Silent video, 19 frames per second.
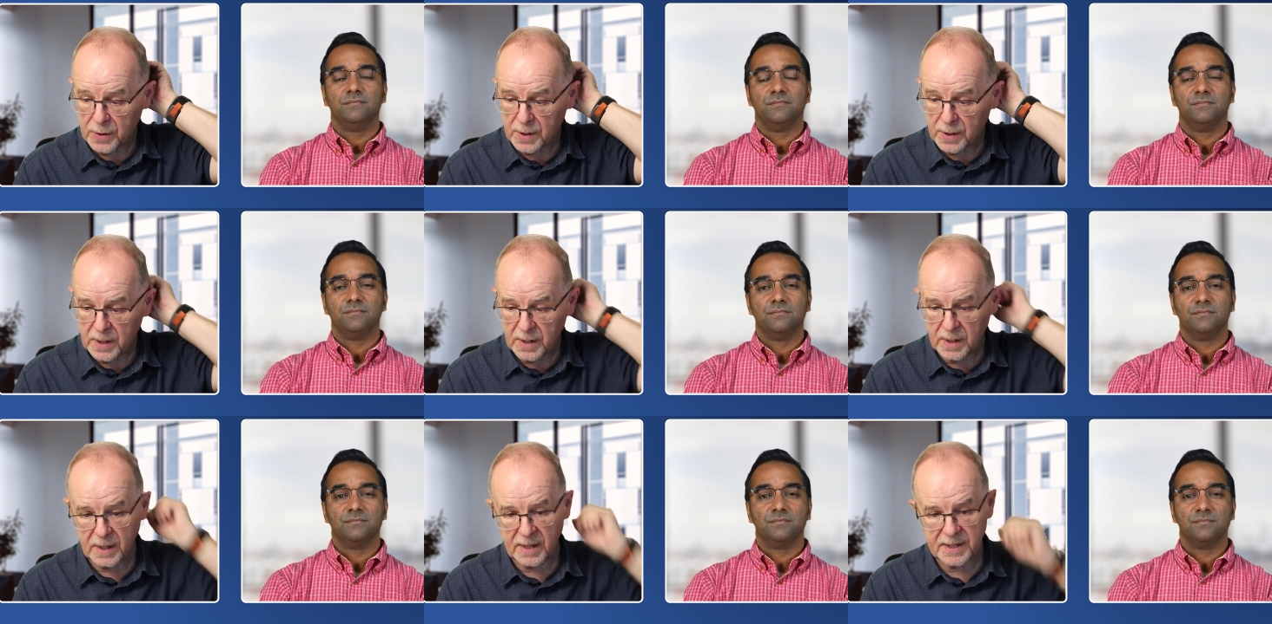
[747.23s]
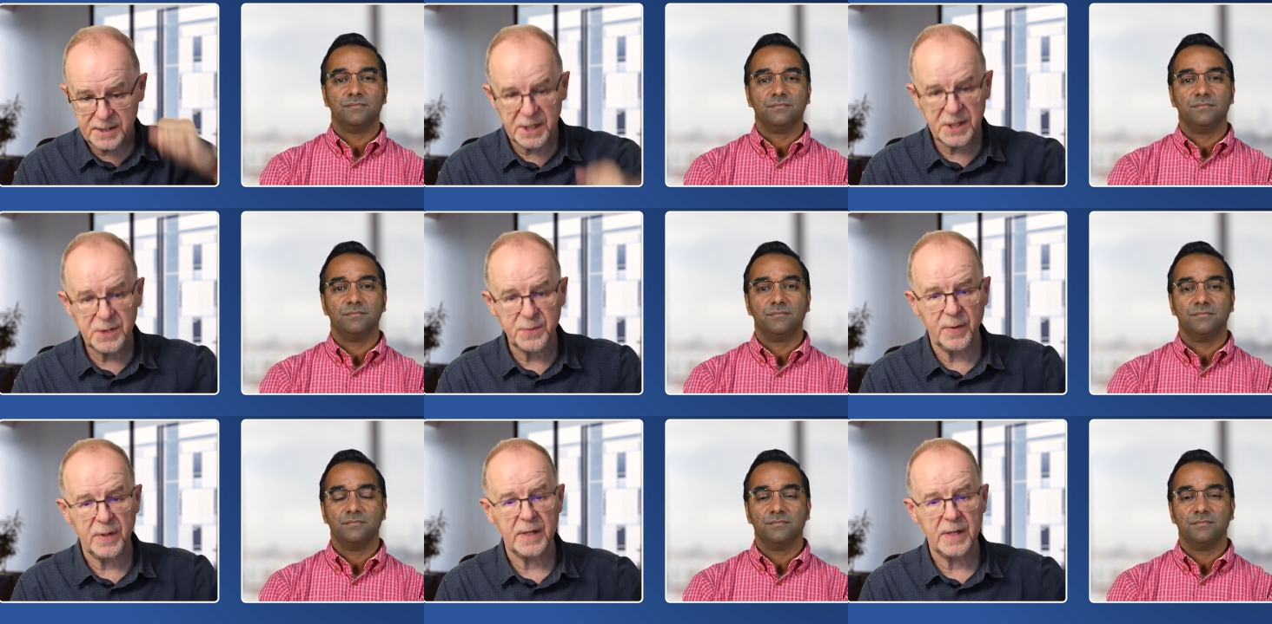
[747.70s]
Speaker 1: the
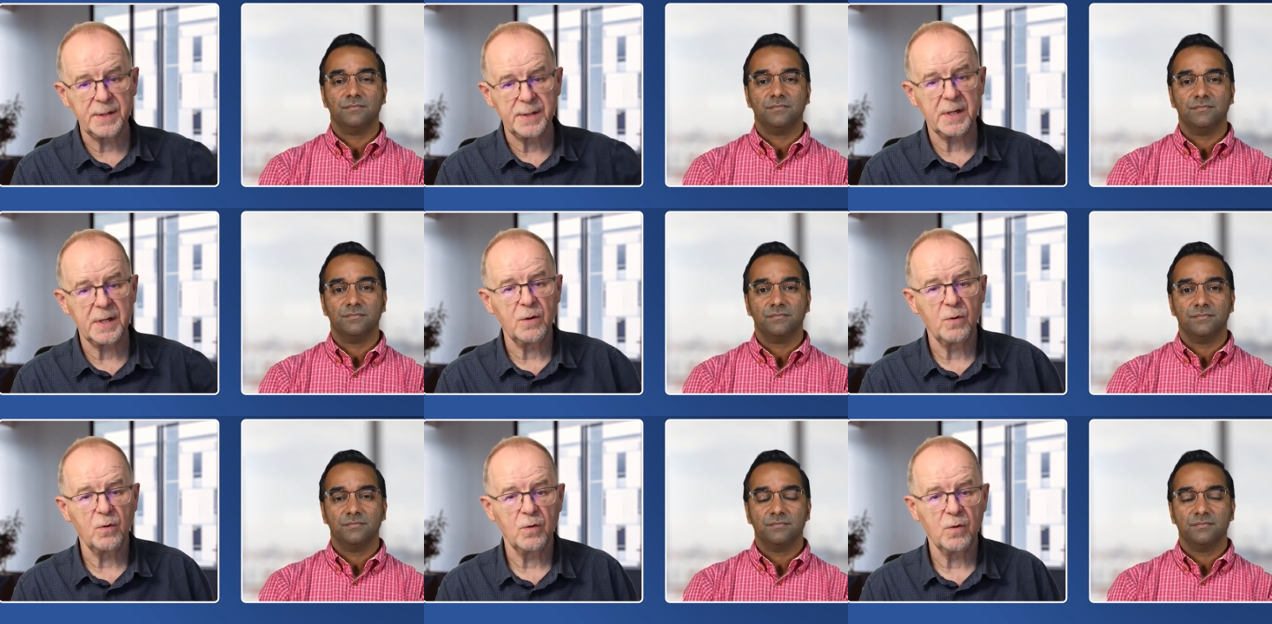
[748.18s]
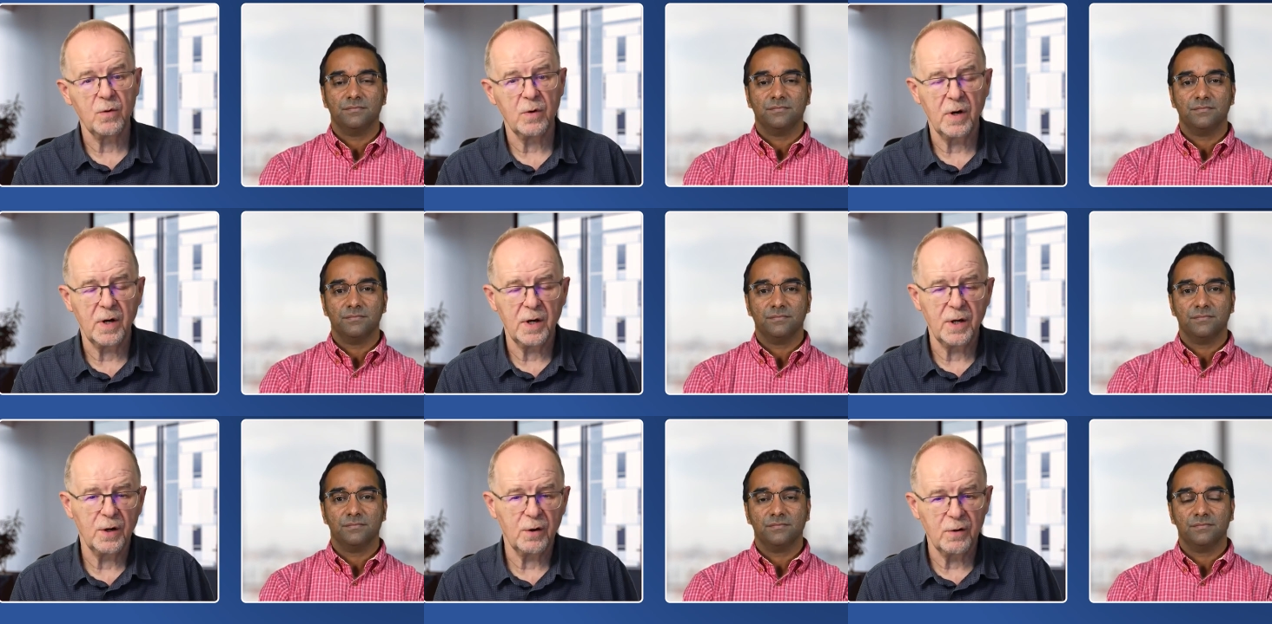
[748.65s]
assessment, I think
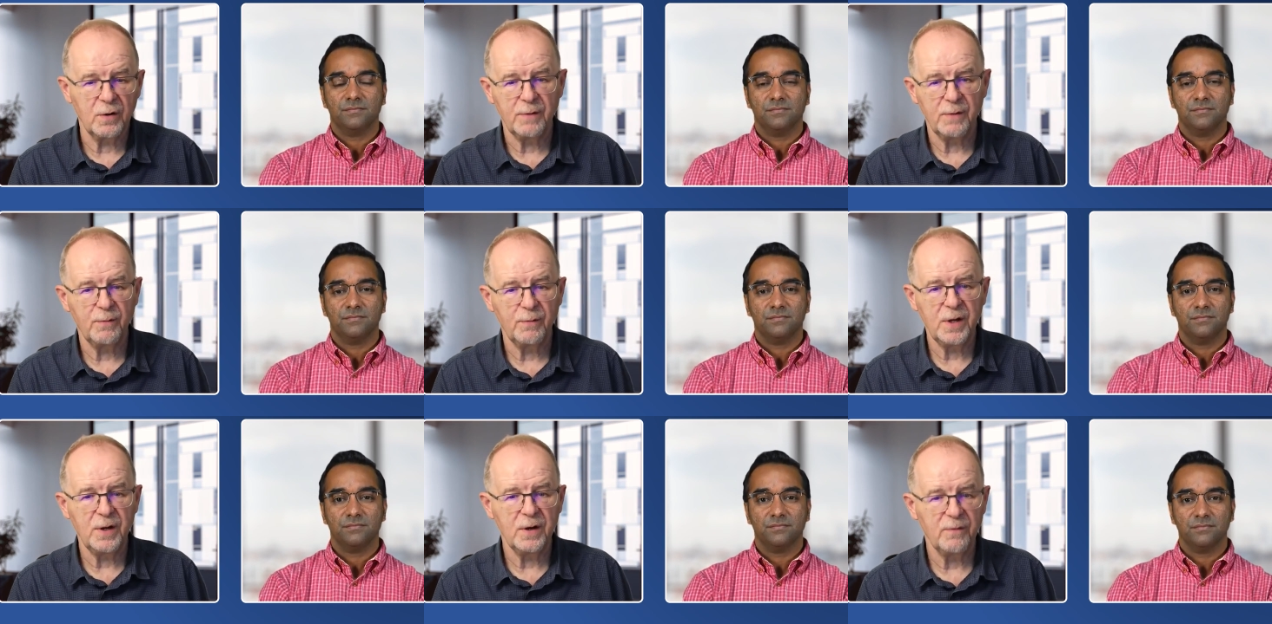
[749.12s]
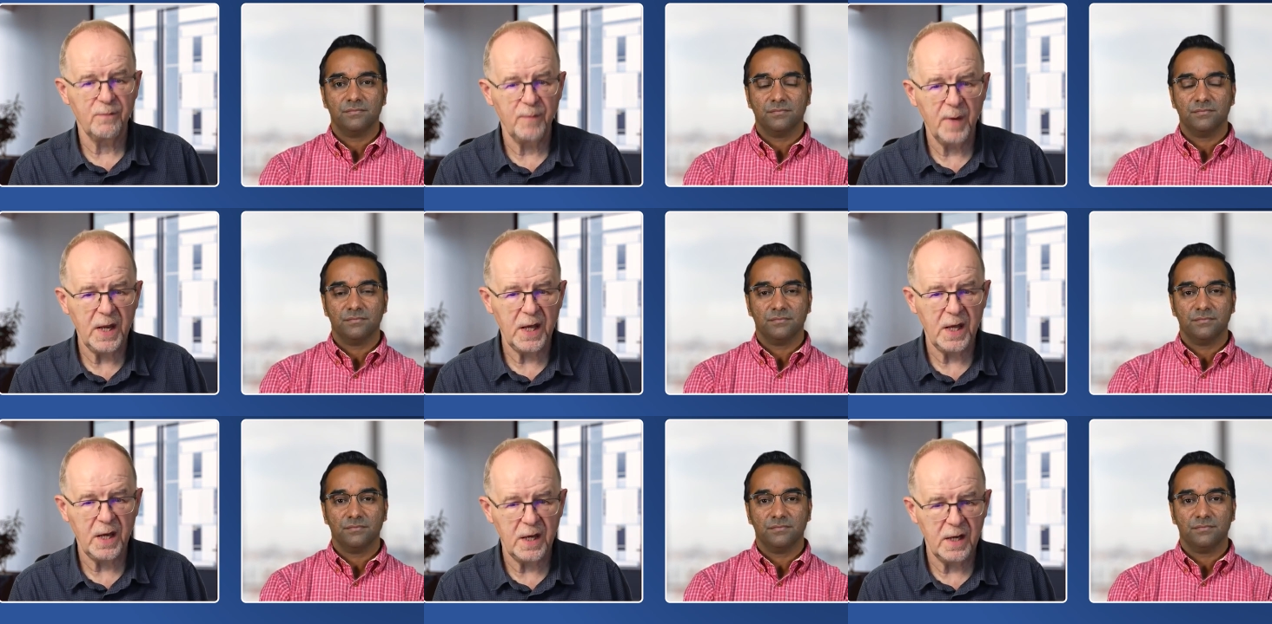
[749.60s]
you know when you have
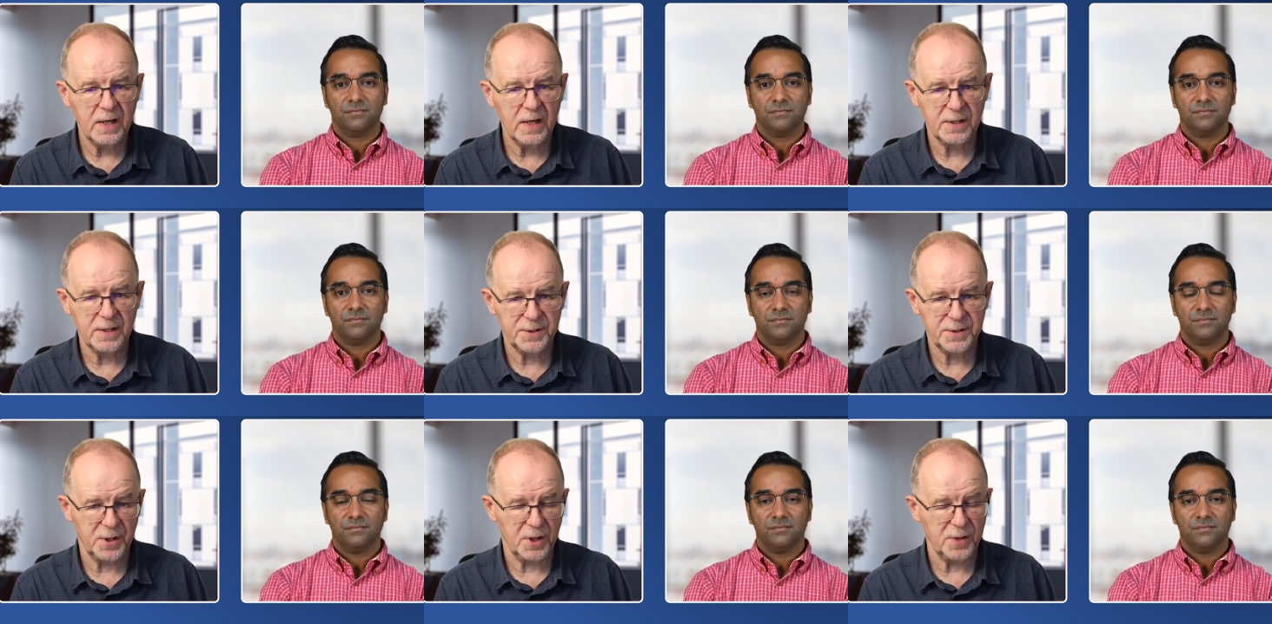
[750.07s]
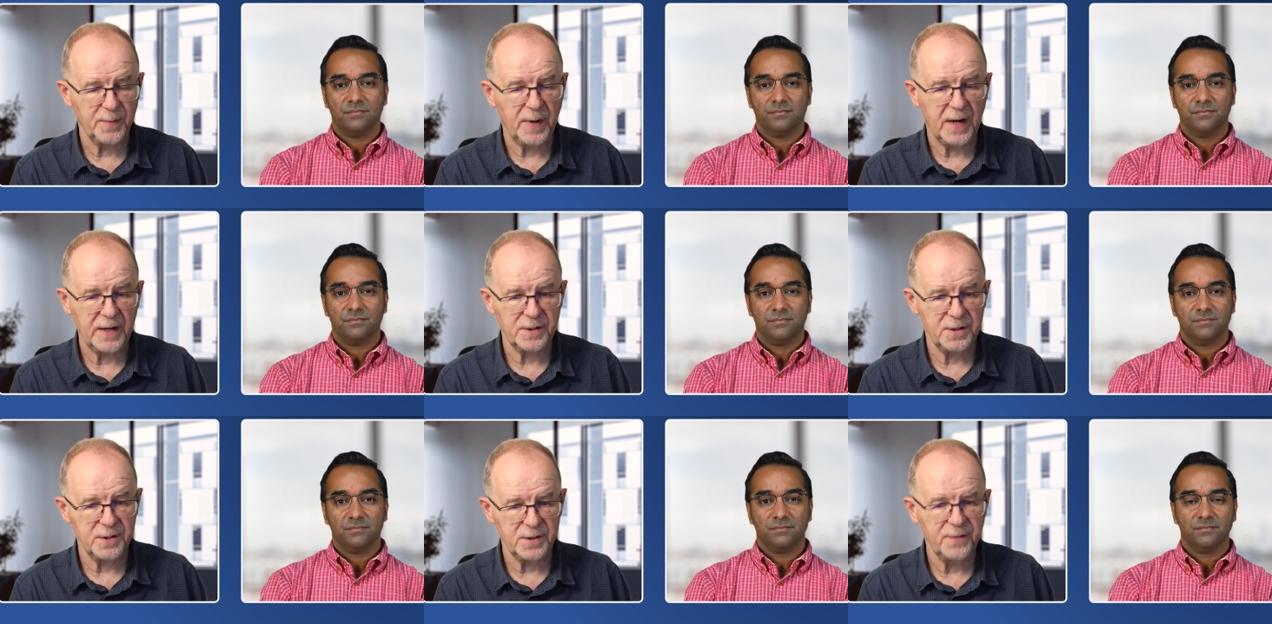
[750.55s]
many uh, third
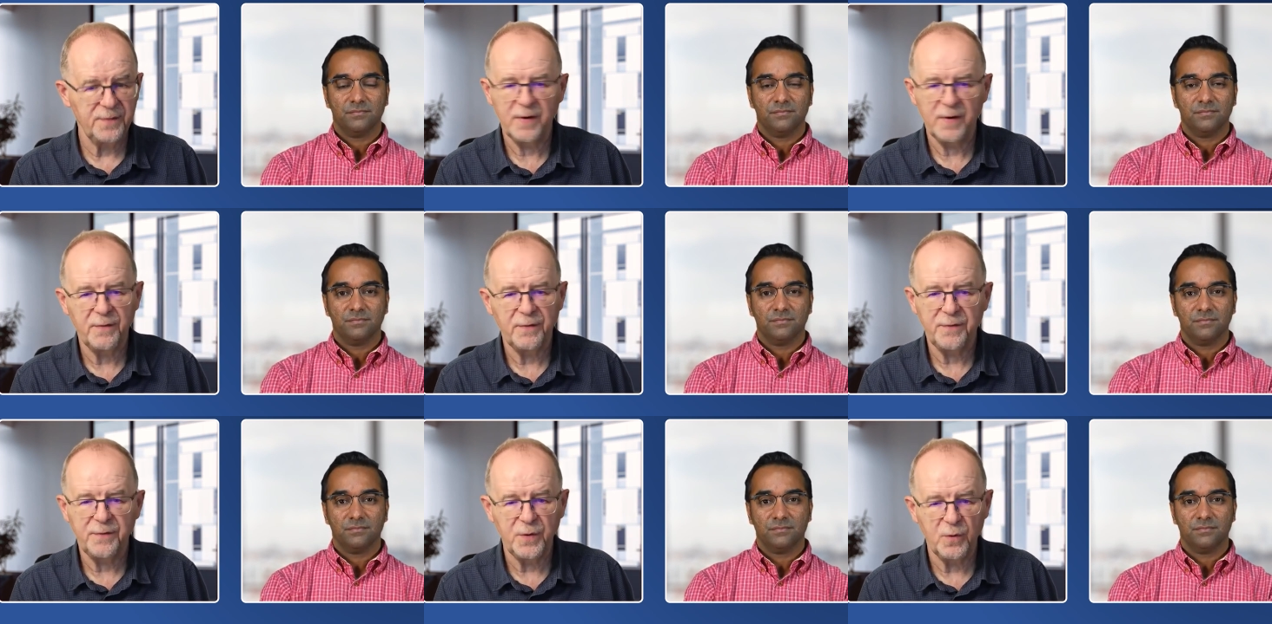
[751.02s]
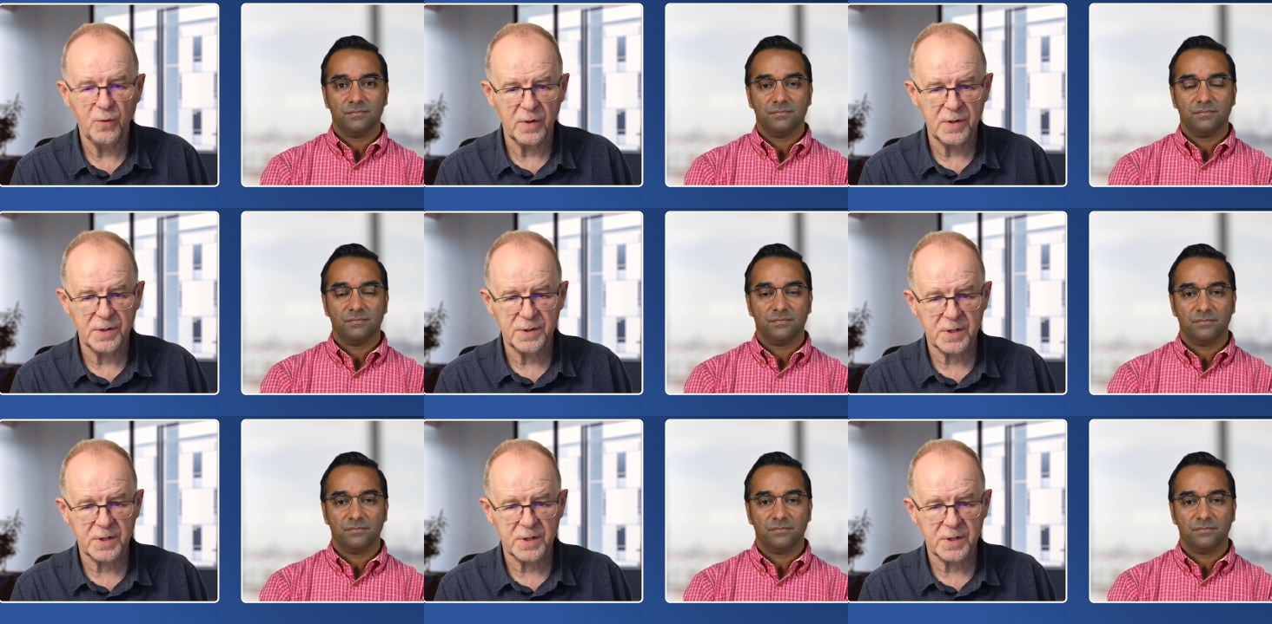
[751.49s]
parties, if you have a few, it's